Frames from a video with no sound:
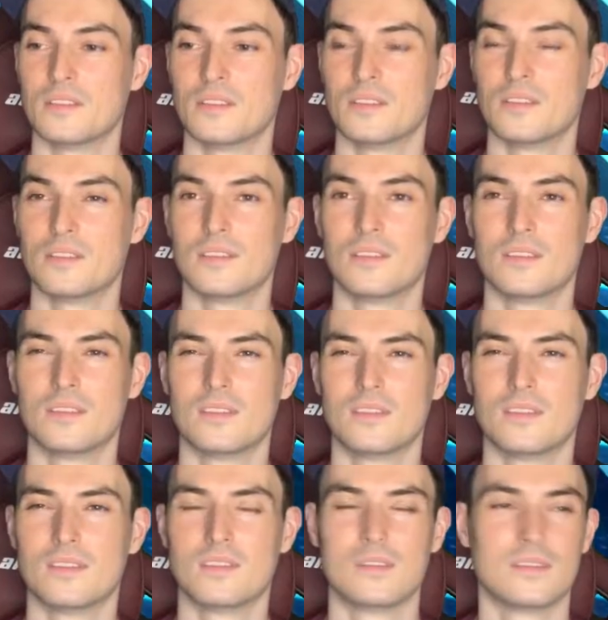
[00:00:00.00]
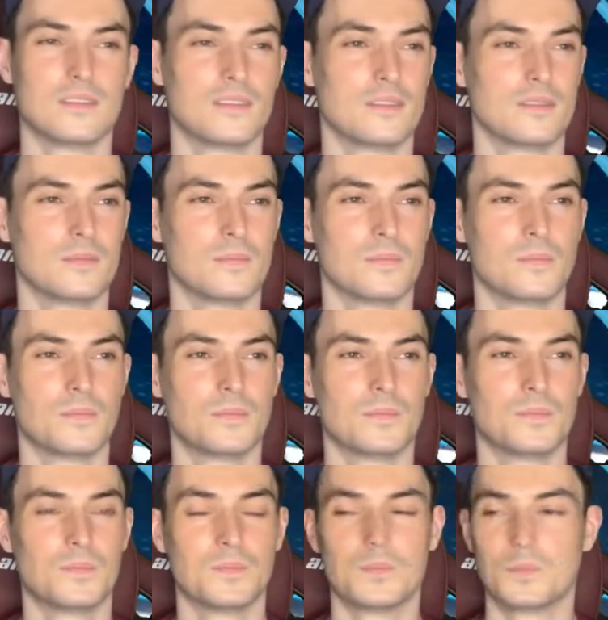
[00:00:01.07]

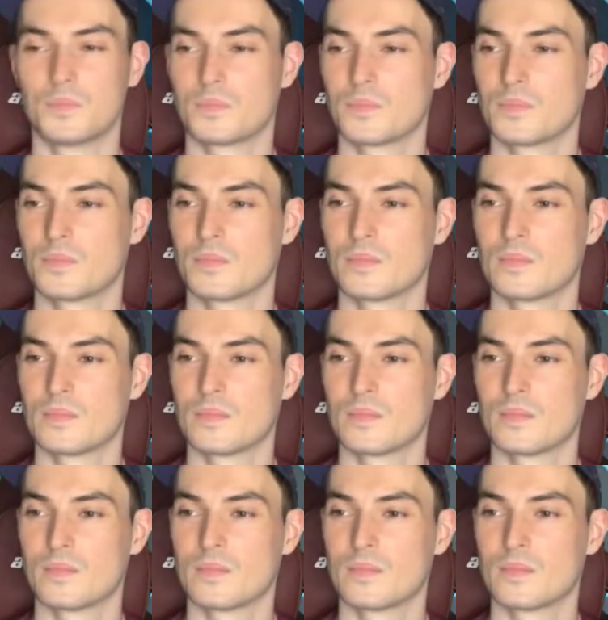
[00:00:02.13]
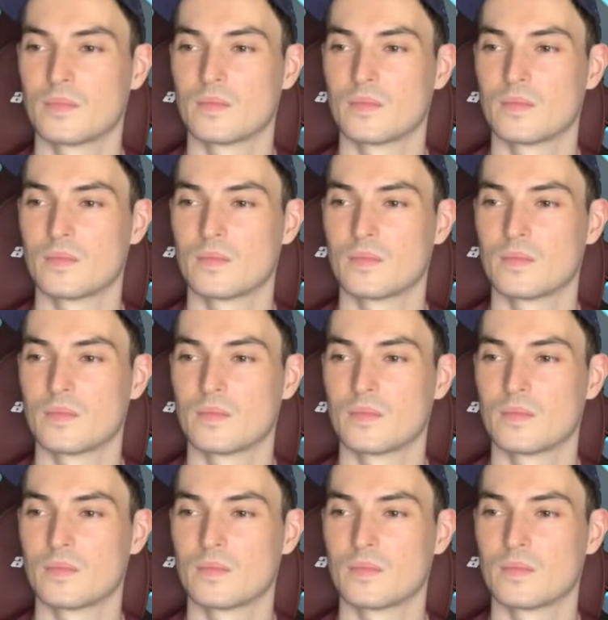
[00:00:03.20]
(silence)